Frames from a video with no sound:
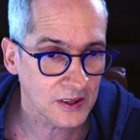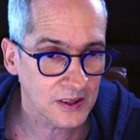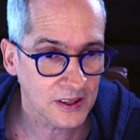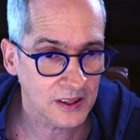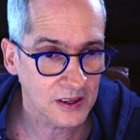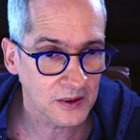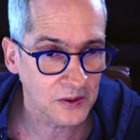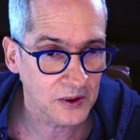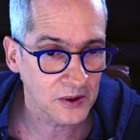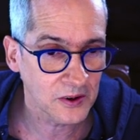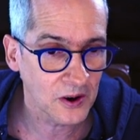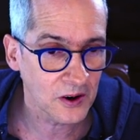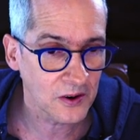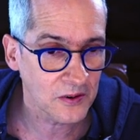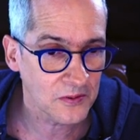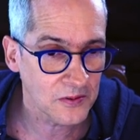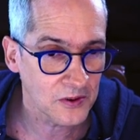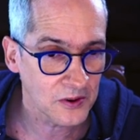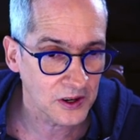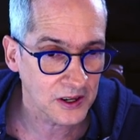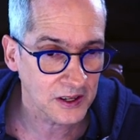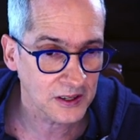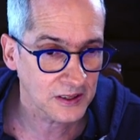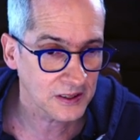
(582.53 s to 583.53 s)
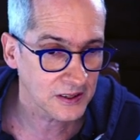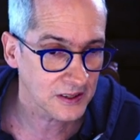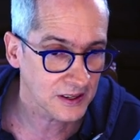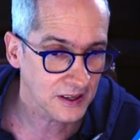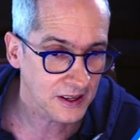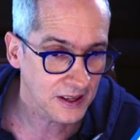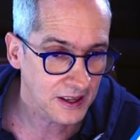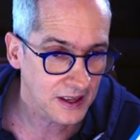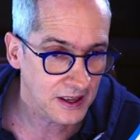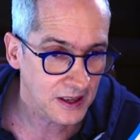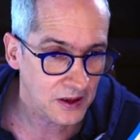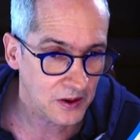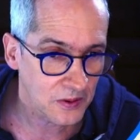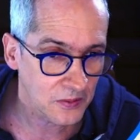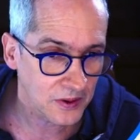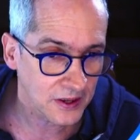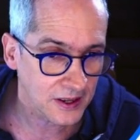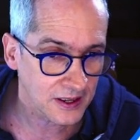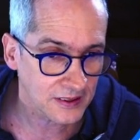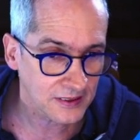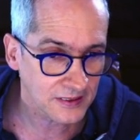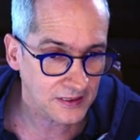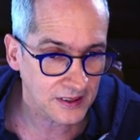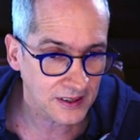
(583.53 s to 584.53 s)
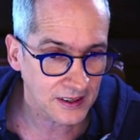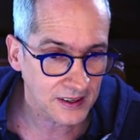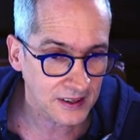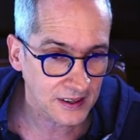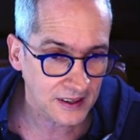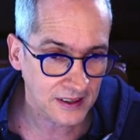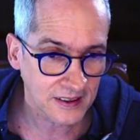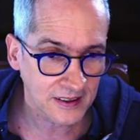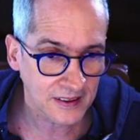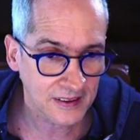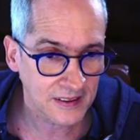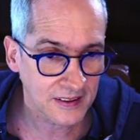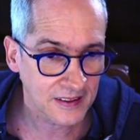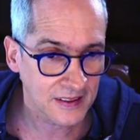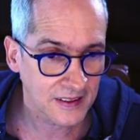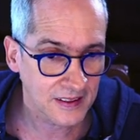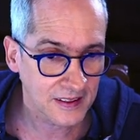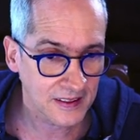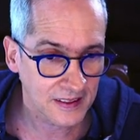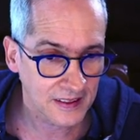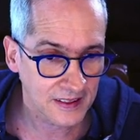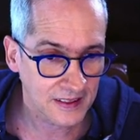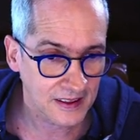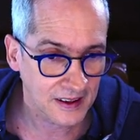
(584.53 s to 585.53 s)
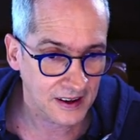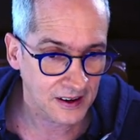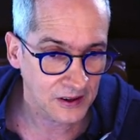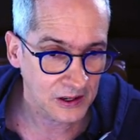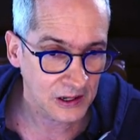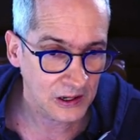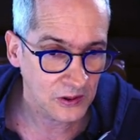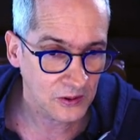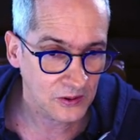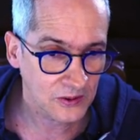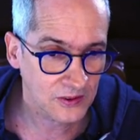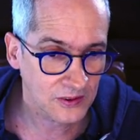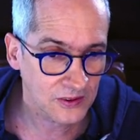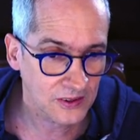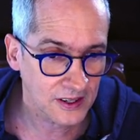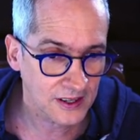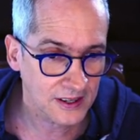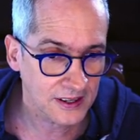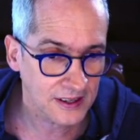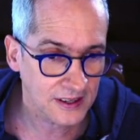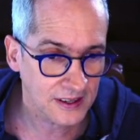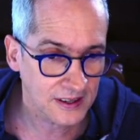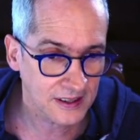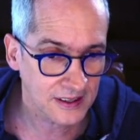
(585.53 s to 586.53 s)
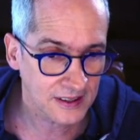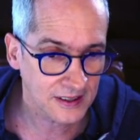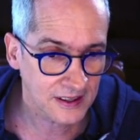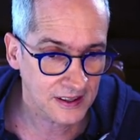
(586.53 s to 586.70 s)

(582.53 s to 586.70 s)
If we go for it, we can see how it looks like.